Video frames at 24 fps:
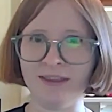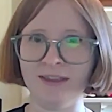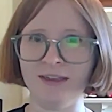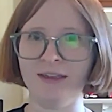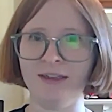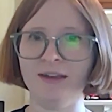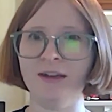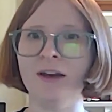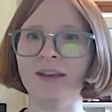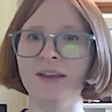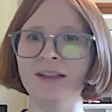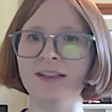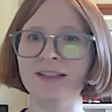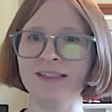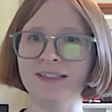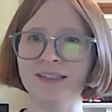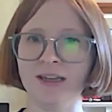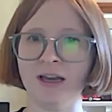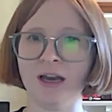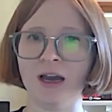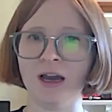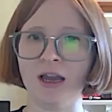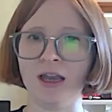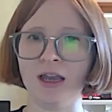the night
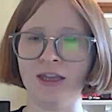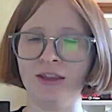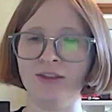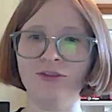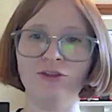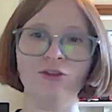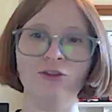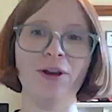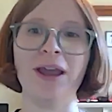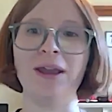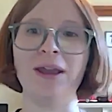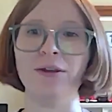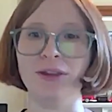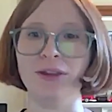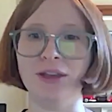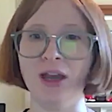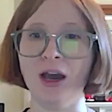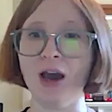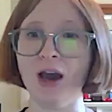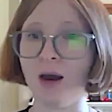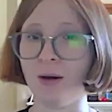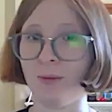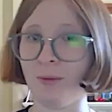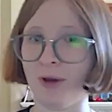sky throughout the
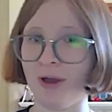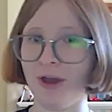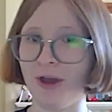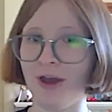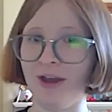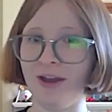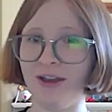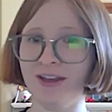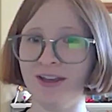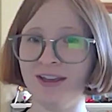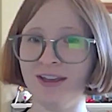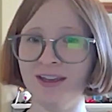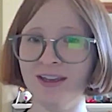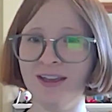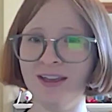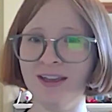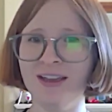artwork.